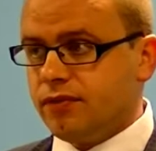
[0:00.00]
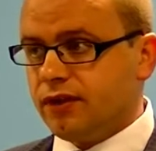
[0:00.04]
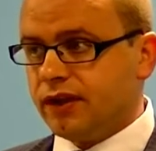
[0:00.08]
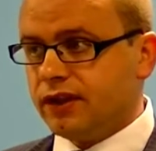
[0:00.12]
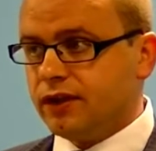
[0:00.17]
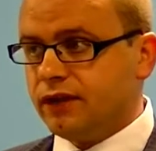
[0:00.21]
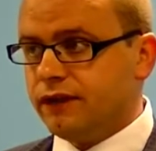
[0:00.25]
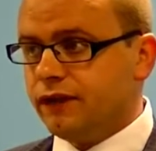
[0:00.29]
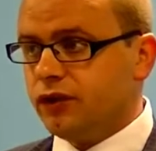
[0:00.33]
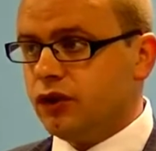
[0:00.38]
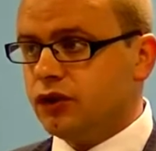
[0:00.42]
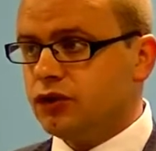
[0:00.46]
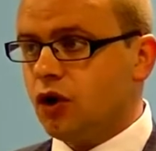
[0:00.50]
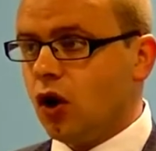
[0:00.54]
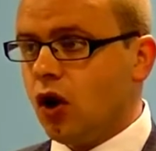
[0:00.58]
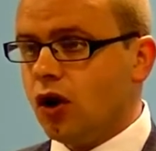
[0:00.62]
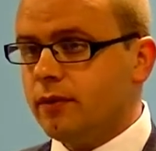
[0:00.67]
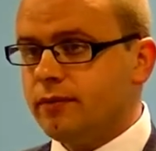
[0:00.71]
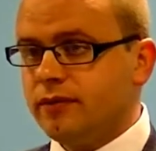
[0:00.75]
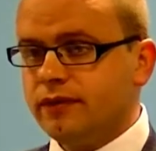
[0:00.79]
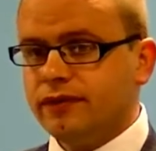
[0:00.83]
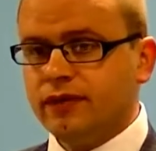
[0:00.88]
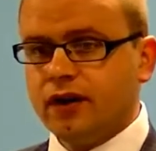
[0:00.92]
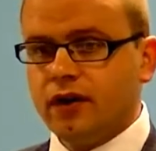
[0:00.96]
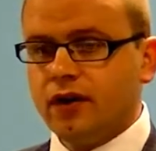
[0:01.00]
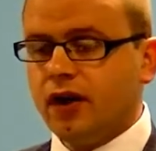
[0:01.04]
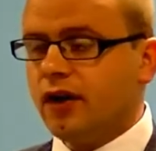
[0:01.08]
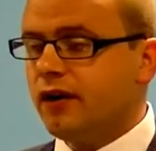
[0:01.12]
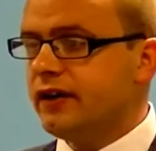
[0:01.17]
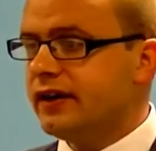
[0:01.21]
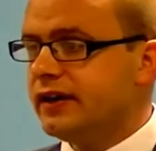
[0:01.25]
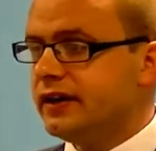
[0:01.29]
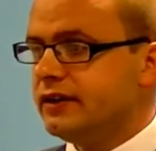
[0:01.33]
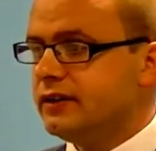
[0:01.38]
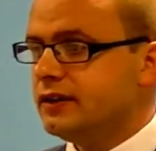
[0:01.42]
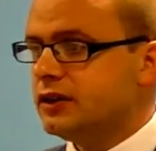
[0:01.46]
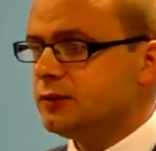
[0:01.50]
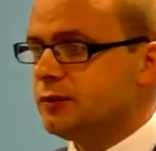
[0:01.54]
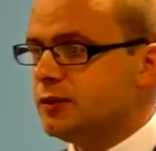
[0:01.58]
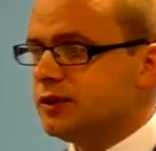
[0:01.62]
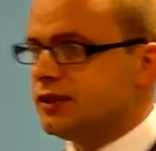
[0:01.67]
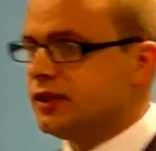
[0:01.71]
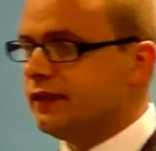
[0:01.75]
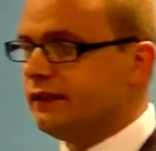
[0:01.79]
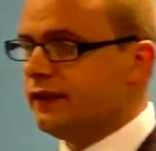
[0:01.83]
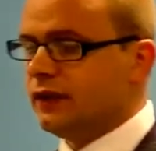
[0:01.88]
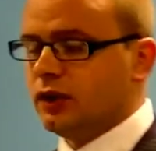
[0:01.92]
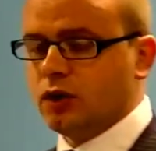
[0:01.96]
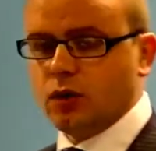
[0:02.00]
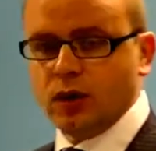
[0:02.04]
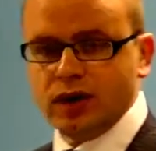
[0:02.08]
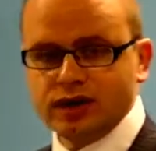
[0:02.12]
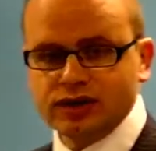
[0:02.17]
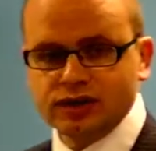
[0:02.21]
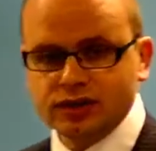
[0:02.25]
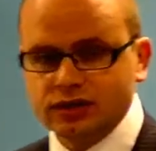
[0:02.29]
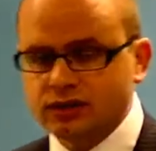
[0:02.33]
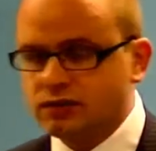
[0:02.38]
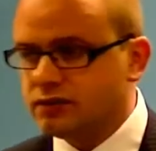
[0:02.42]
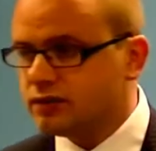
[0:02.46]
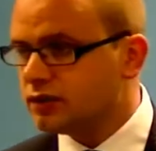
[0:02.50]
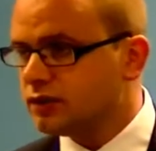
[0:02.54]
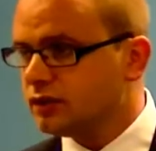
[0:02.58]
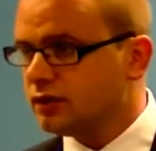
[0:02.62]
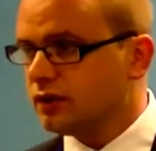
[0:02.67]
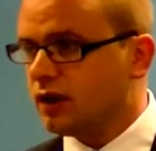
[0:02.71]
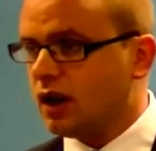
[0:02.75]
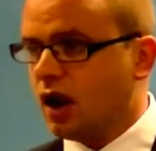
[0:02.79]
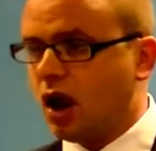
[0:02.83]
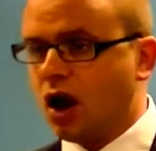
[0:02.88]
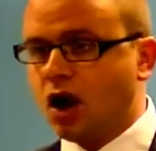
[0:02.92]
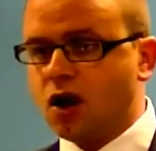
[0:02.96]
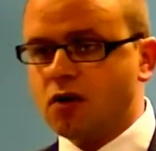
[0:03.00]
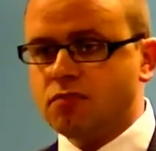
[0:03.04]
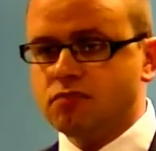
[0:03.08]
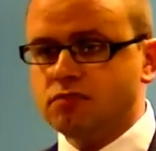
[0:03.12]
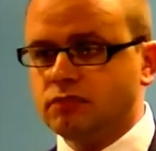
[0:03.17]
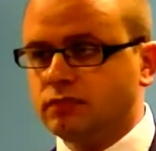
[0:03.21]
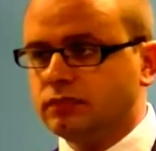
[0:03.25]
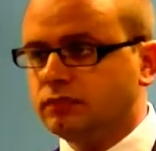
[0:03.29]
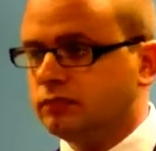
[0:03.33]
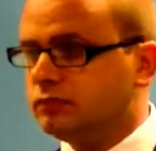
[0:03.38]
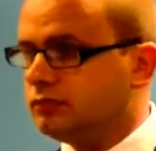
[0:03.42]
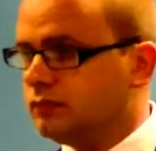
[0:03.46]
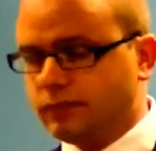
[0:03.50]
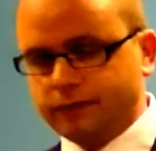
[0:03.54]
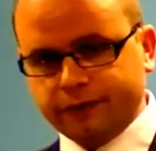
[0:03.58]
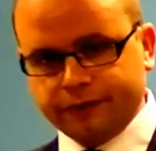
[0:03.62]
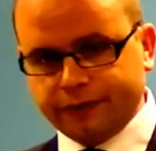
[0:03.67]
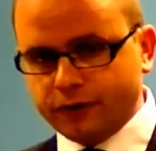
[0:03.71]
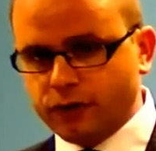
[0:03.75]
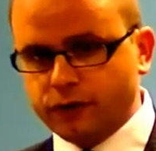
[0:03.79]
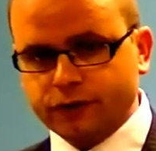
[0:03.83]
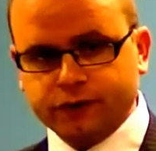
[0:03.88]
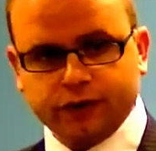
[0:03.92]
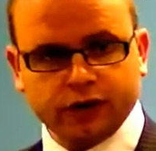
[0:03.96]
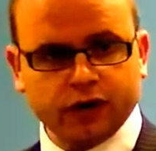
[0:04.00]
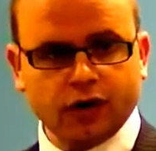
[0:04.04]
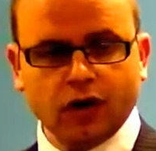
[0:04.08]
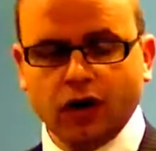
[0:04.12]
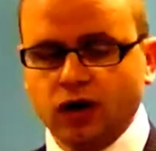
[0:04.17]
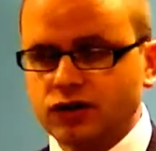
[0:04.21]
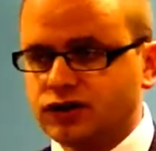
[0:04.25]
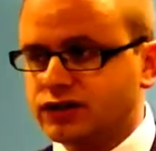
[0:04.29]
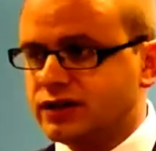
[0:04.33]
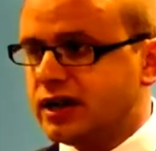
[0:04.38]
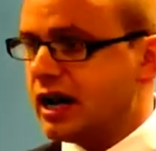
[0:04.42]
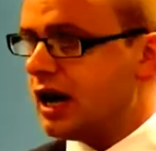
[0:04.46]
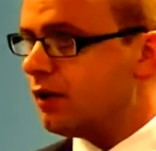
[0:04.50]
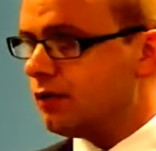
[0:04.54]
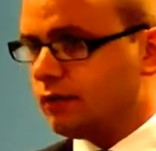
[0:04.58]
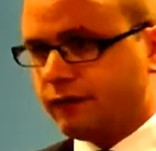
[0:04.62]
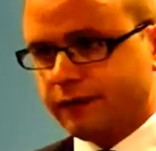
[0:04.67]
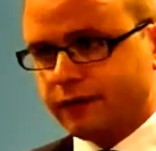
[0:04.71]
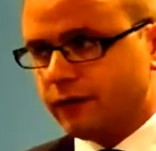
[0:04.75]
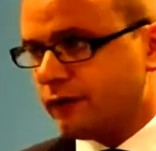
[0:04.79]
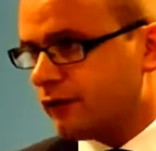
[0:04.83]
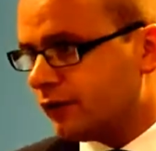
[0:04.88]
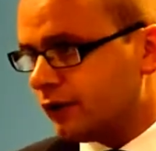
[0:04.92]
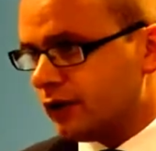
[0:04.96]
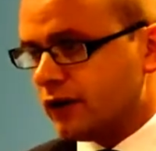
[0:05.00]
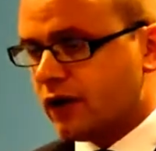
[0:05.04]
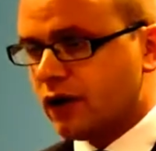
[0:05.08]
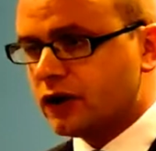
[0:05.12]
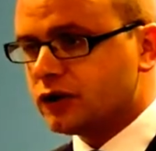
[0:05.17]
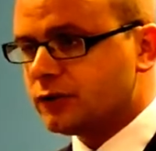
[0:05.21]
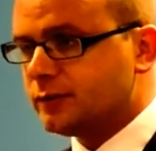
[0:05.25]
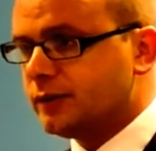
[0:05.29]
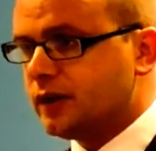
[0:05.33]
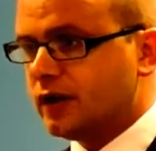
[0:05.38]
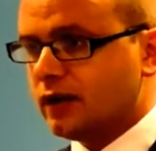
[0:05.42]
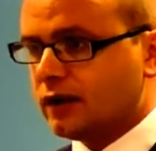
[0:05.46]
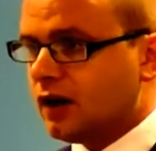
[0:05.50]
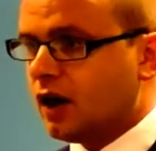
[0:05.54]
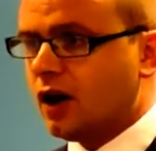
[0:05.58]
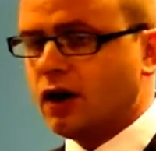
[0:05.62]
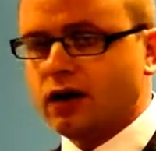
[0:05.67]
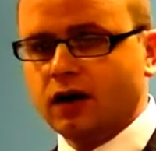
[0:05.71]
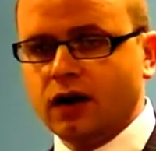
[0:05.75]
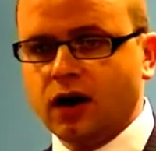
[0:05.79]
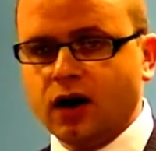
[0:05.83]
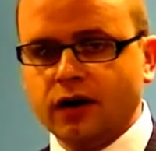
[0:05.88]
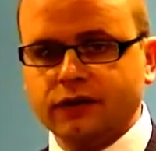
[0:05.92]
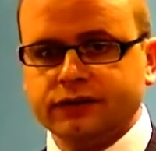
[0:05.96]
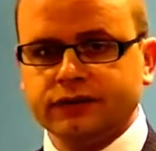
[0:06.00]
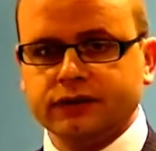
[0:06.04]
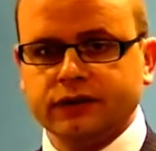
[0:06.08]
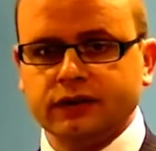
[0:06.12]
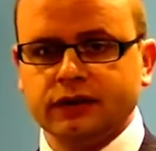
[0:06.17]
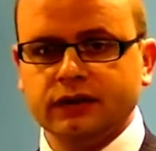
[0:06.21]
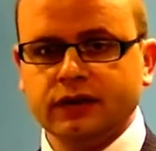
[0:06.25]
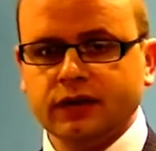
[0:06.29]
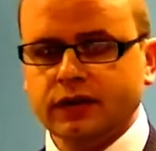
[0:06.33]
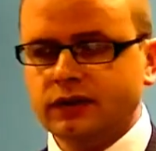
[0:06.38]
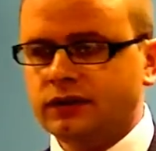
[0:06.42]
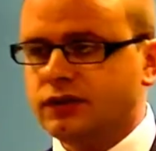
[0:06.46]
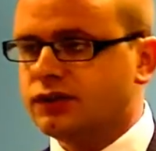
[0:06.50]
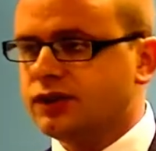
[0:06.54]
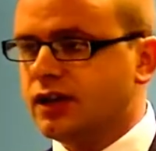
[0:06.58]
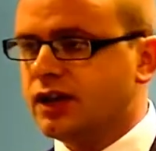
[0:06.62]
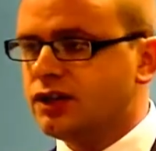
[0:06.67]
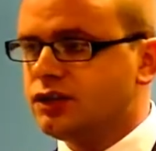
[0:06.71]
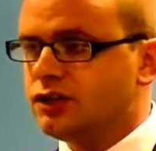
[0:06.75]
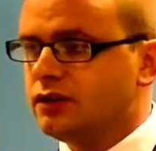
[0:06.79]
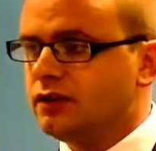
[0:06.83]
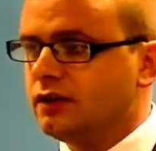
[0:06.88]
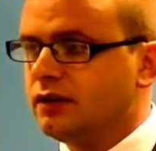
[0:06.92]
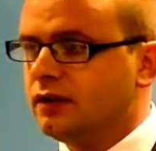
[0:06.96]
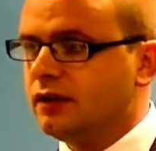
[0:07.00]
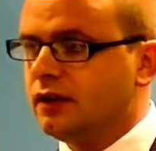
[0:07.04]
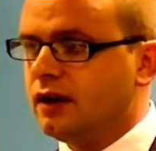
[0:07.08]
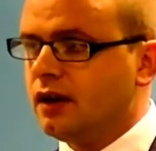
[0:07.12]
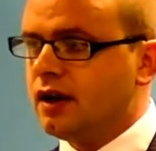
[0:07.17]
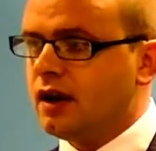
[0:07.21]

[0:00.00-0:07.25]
Thank you for your time. If there are any specific questions, feel free to ask now, feel free to ask me after the session.